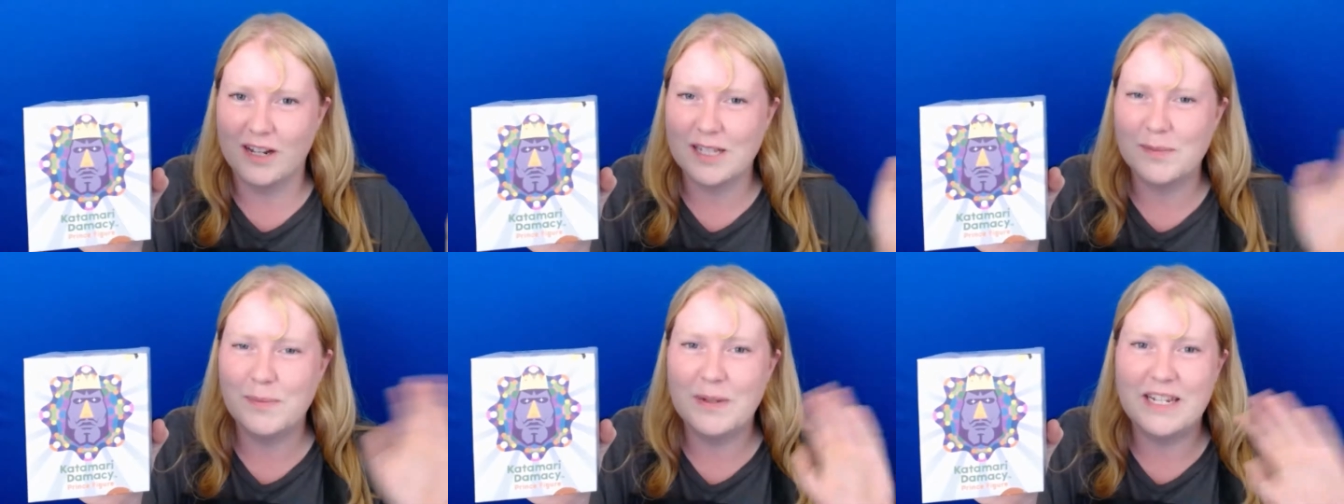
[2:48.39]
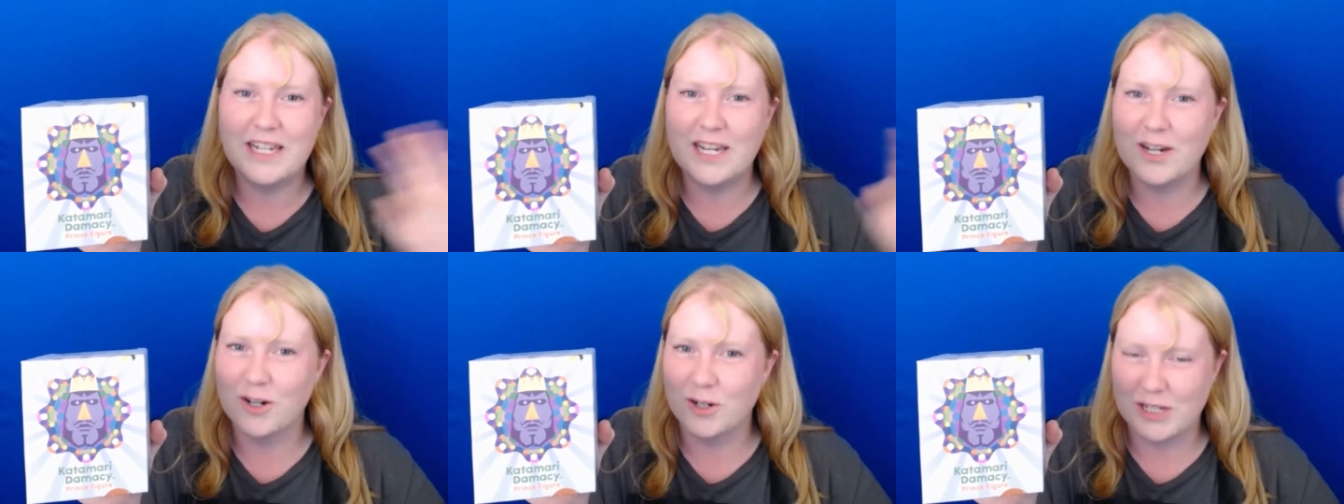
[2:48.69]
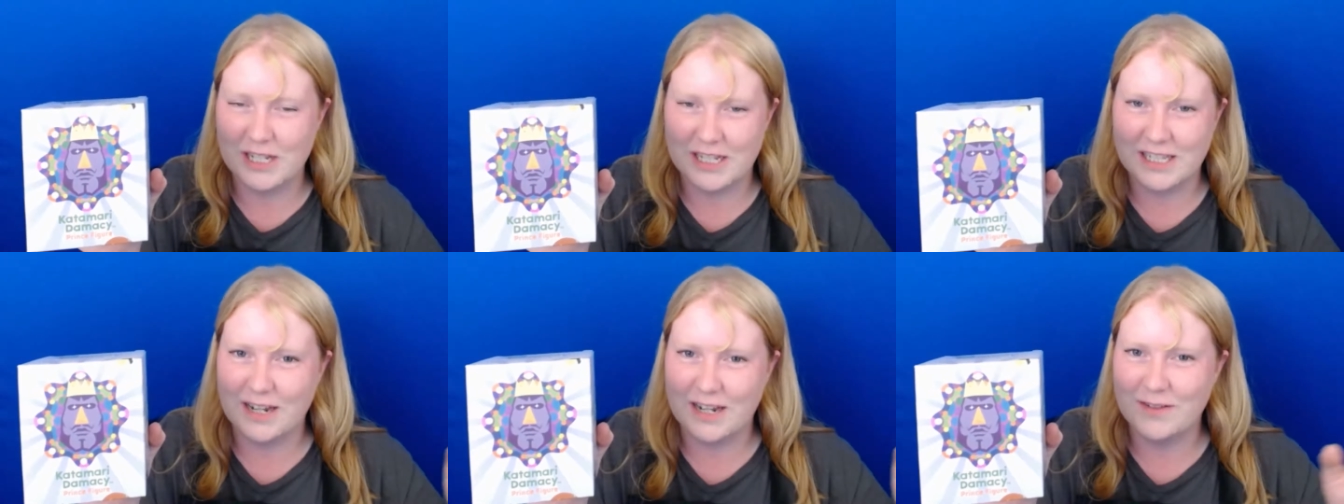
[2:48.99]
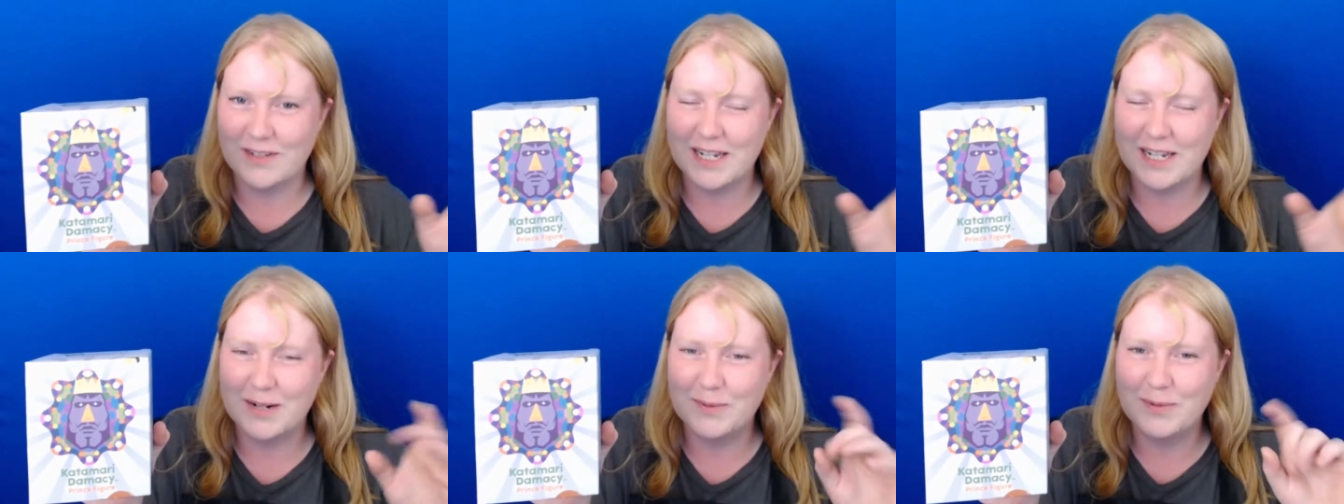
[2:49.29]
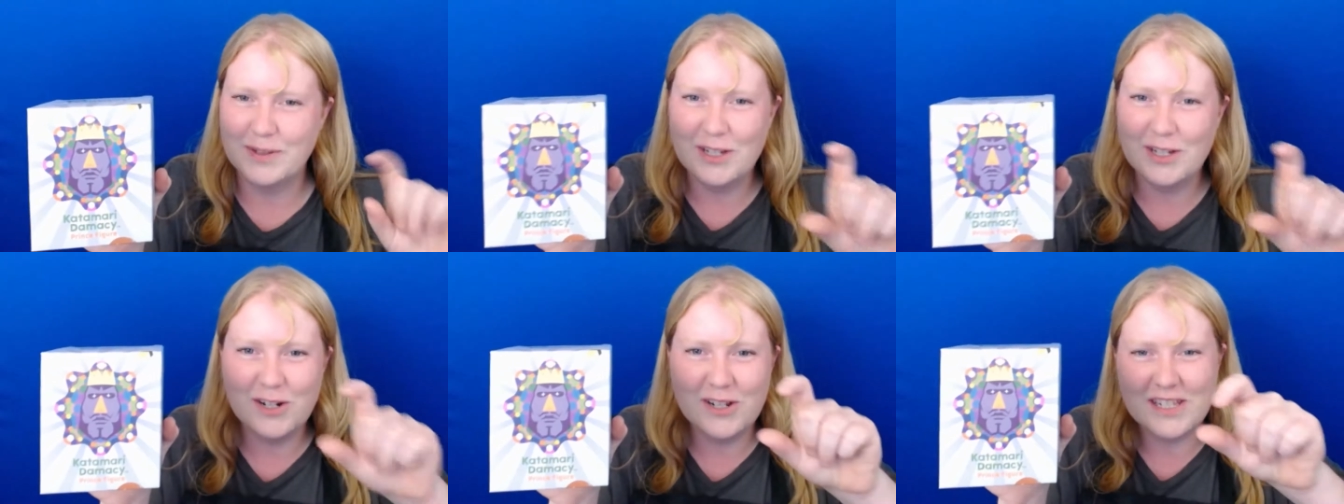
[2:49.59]
It's been years since I've seen it,
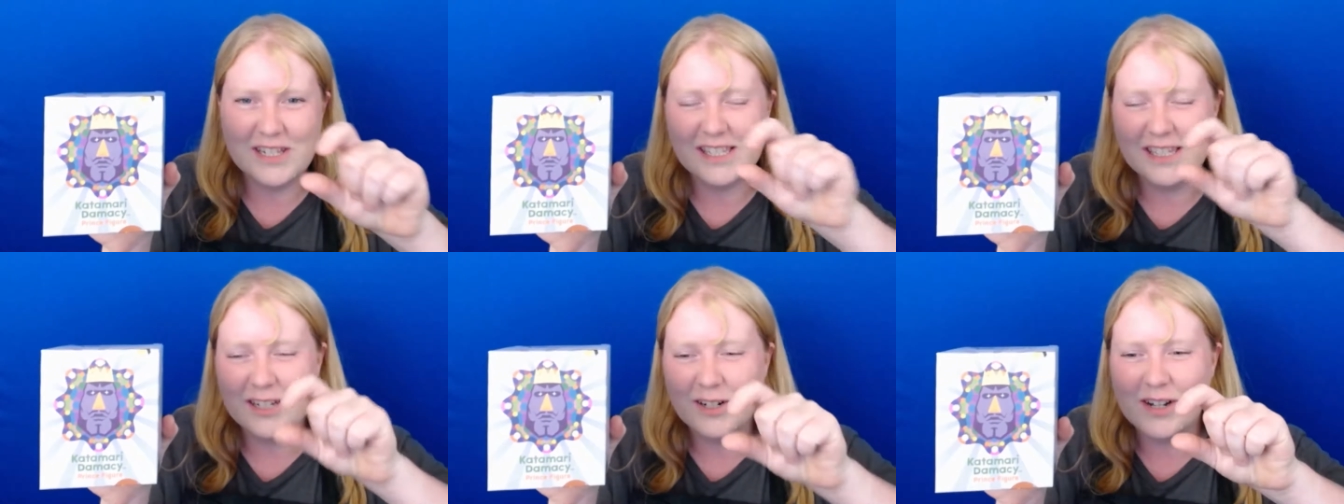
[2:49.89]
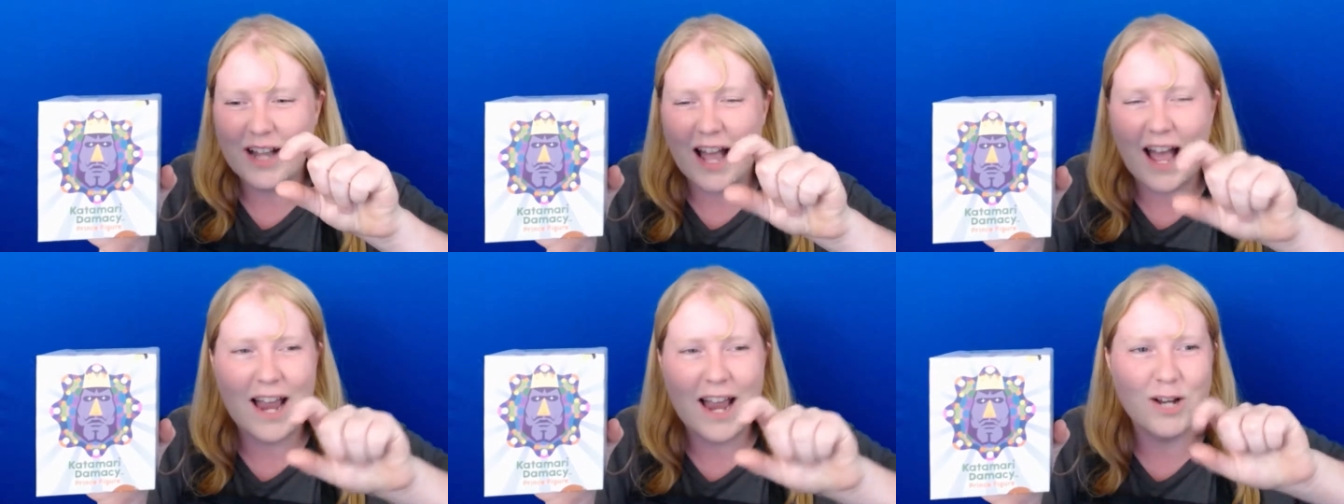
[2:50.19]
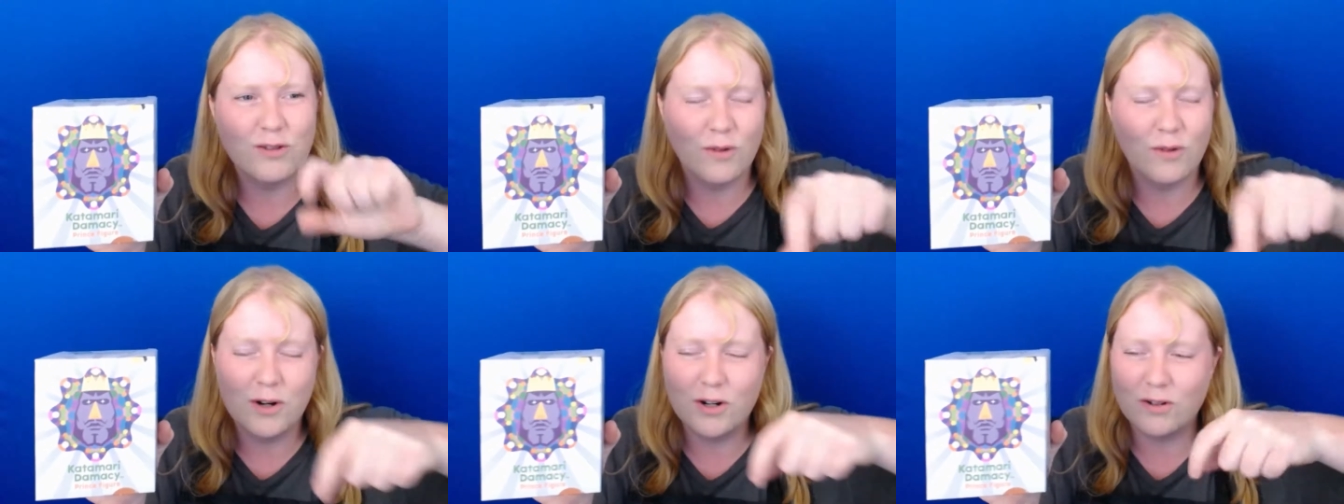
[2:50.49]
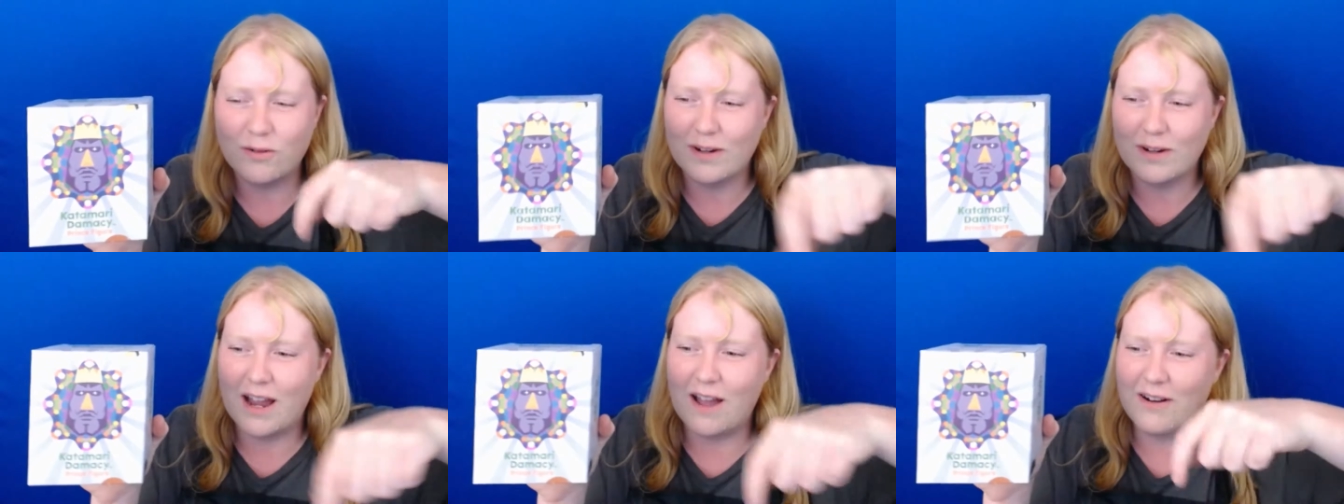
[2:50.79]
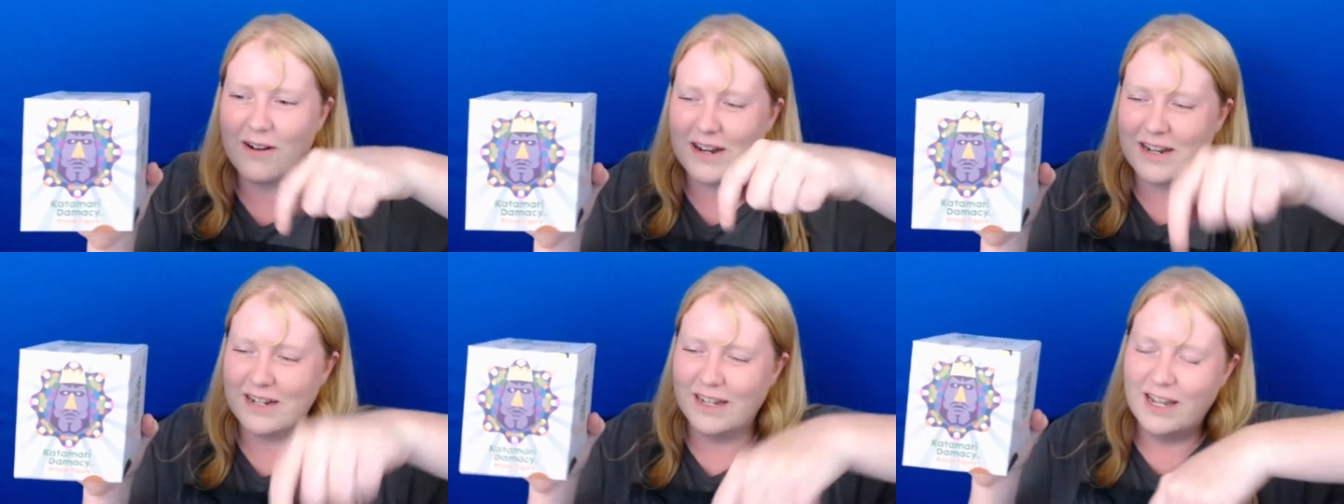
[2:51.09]
but there's this little guy and you're running
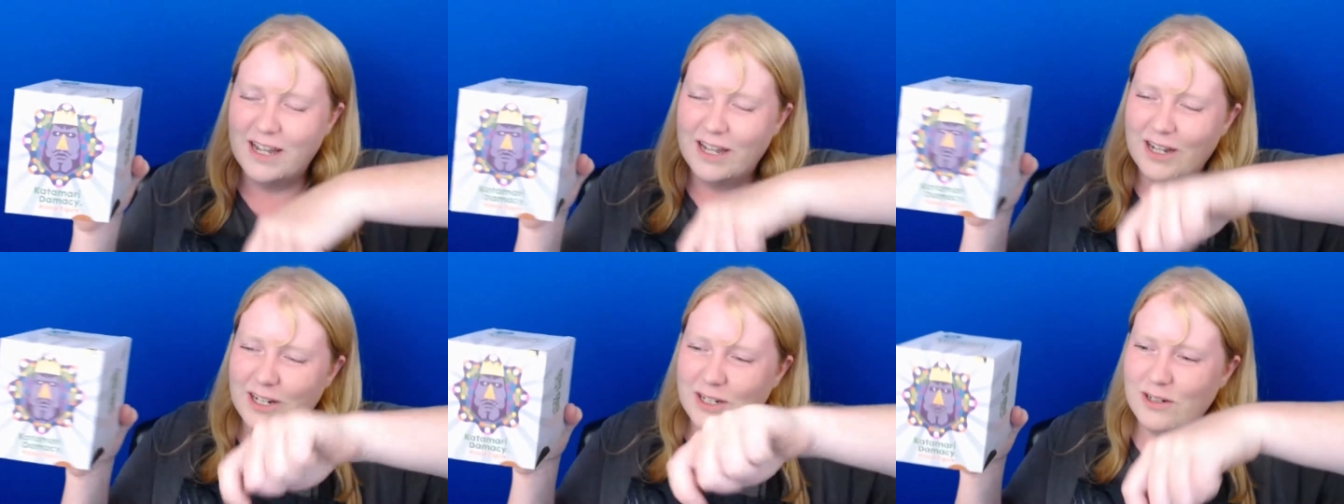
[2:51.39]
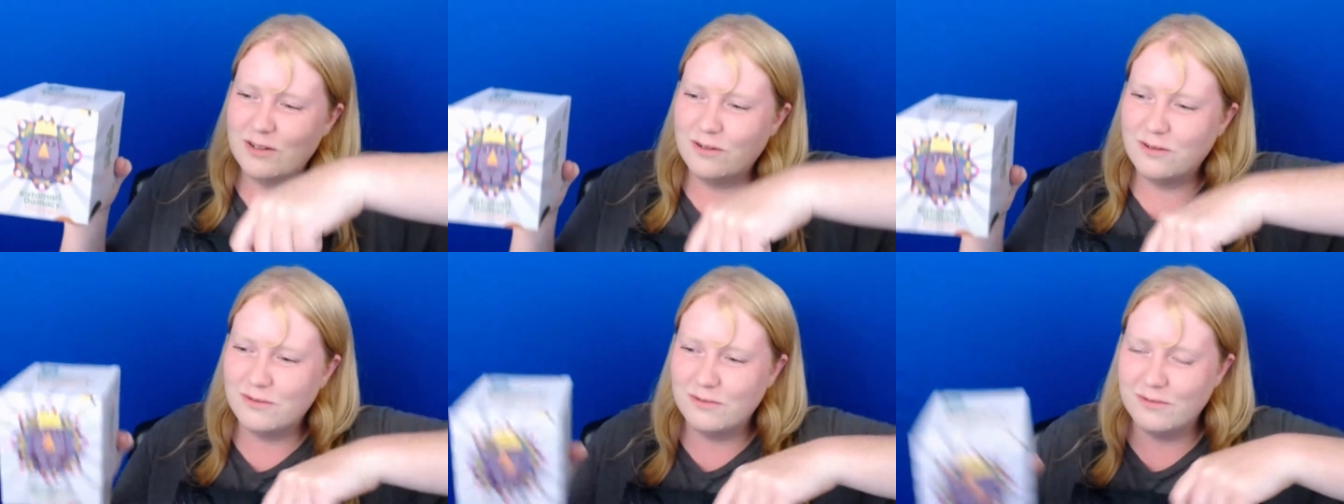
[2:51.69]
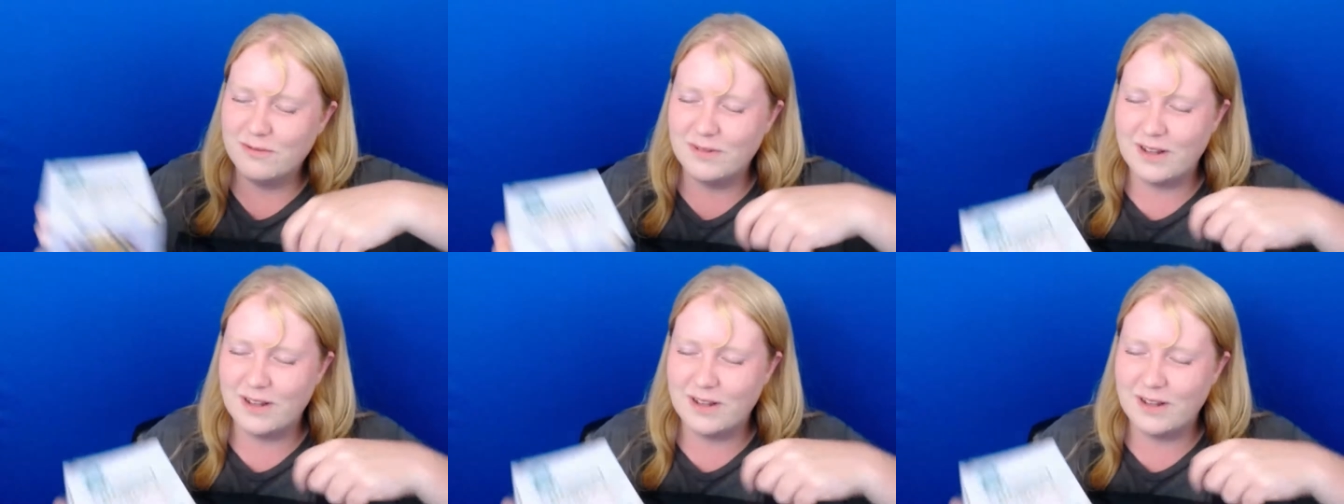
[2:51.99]
around and you